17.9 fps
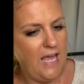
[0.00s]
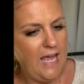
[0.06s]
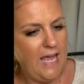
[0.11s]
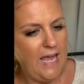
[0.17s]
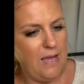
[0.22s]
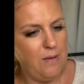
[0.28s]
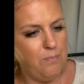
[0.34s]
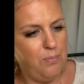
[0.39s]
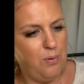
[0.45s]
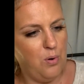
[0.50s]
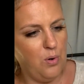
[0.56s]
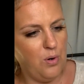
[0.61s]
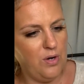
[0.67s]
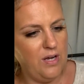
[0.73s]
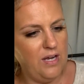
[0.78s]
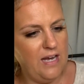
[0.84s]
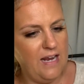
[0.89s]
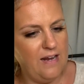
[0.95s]

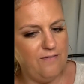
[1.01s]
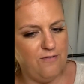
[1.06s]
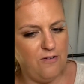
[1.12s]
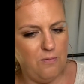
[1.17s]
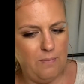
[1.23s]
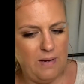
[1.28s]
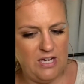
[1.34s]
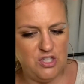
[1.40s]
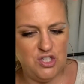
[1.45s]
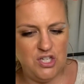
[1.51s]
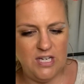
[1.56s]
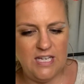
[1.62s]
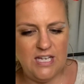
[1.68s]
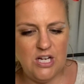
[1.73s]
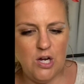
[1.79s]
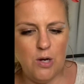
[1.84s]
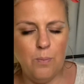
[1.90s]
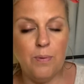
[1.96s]
important information
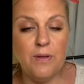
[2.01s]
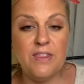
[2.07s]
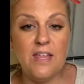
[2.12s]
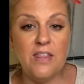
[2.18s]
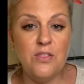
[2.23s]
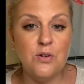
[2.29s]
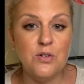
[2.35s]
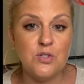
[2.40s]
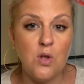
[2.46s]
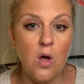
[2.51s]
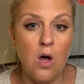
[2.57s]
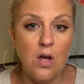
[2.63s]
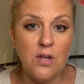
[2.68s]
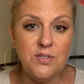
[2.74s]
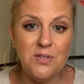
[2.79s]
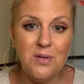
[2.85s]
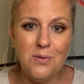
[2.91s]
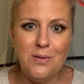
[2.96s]
here, but then there's
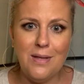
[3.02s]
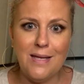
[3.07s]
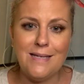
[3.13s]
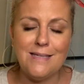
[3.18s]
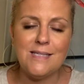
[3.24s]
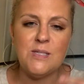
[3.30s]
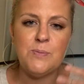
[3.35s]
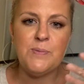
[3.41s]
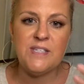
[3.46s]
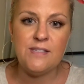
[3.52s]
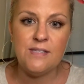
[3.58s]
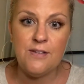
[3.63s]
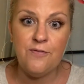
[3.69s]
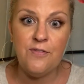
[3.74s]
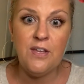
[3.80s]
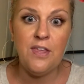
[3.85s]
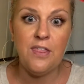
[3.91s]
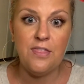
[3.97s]
also like
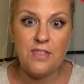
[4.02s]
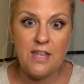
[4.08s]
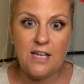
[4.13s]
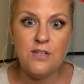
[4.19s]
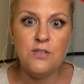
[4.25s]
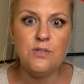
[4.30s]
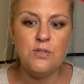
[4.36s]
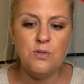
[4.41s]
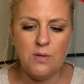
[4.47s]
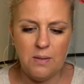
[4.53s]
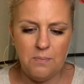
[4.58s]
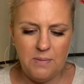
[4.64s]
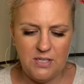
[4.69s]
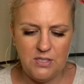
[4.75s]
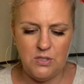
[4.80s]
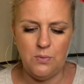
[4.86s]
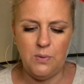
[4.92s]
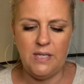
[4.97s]
specific things you can be
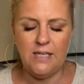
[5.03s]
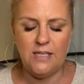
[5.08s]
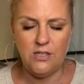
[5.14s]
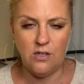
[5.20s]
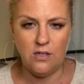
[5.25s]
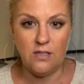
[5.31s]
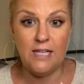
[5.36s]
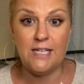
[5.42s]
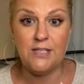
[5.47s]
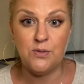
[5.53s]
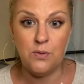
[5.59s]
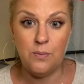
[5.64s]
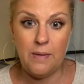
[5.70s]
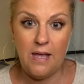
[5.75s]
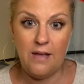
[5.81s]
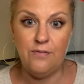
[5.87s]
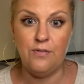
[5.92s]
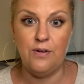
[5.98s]
doing in your classroom
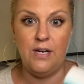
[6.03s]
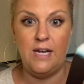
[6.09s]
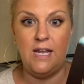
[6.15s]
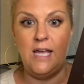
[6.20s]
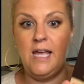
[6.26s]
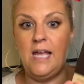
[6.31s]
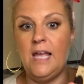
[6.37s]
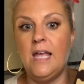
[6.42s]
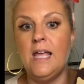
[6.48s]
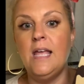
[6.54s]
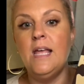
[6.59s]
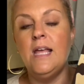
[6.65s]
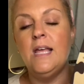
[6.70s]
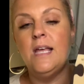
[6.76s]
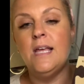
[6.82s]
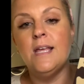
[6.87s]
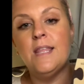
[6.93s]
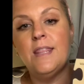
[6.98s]
every day.
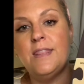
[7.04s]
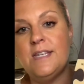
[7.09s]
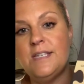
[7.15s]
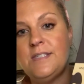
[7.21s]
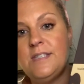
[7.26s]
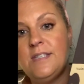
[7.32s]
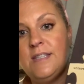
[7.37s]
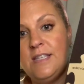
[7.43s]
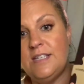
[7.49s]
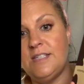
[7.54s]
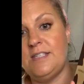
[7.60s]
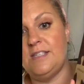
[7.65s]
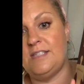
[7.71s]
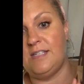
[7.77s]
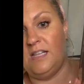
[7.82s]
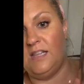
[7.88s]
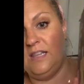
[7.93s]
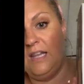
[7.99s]
This is
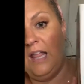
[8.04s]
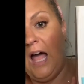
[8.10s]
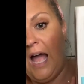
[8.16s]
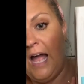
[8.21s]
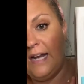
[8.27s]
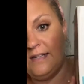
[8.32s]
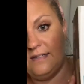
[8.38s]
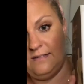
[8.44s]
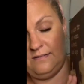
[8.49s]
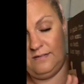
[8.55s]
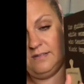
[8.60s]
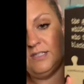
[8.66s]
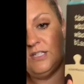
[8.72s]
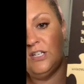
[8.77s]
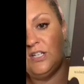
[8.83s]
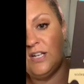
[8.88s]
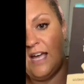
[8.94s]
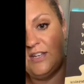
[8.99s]
a lot
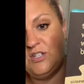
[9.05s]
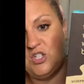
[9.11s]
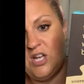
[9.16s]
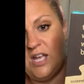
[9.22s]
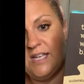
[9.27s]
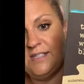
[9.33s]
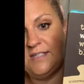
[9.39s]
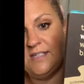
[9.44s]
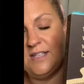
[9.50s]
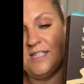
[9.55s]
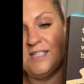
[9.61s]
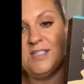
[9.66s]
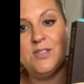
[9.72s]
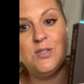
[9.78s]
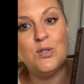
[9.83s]
to digest. This is a